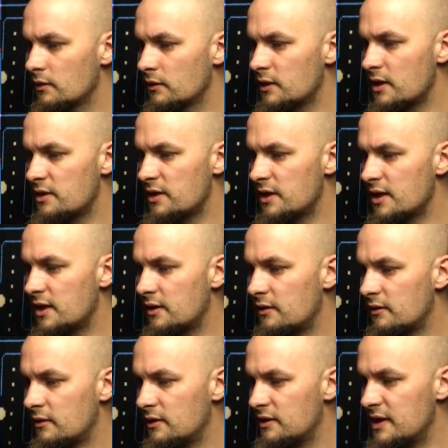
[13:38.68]
Go there,
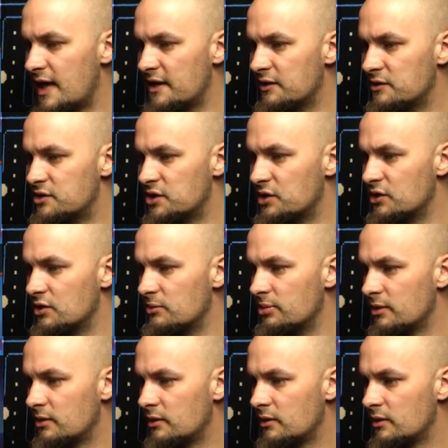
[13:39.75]
nanotube,
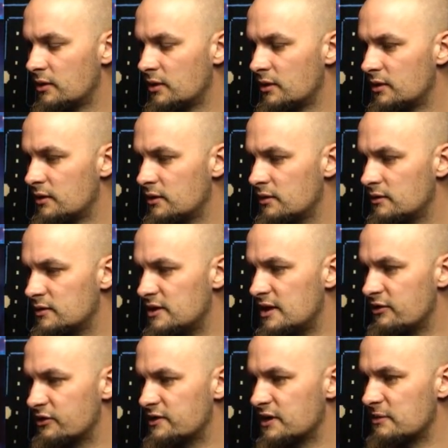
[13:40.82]

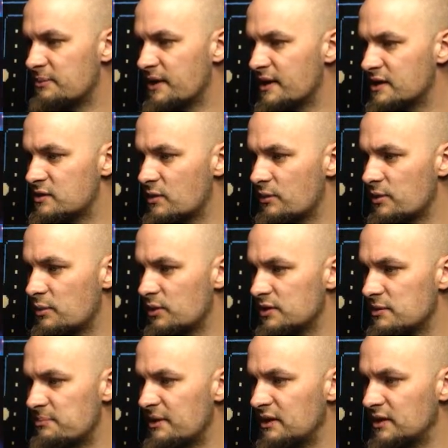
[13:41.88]
nearer to the base where we want
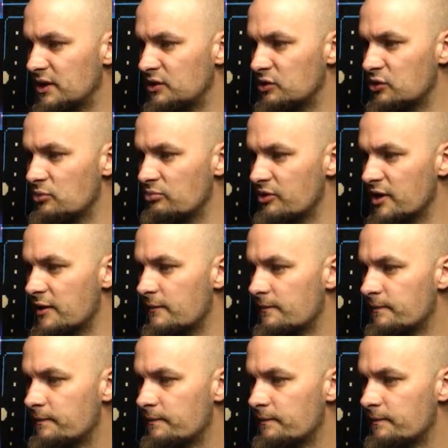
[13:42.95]
to build our debris.